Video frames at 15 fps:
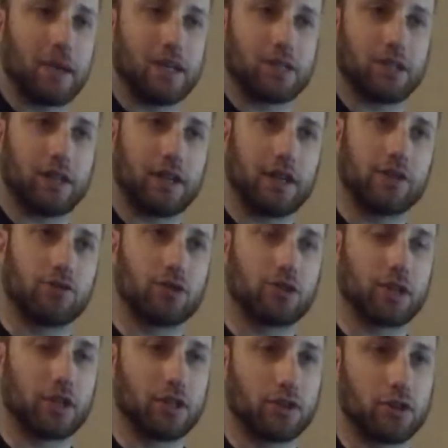makes it
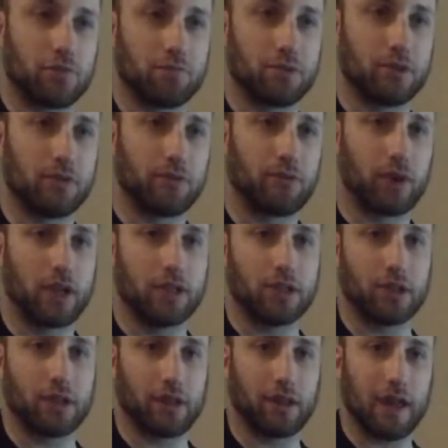interesting in terms of the
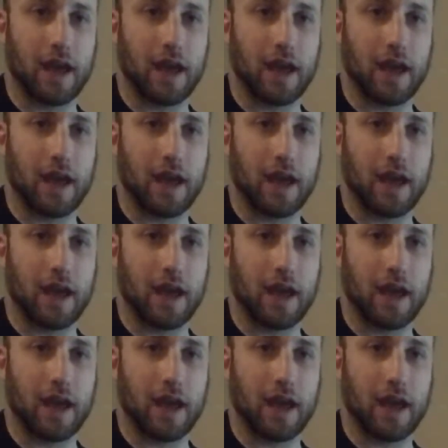phrasing.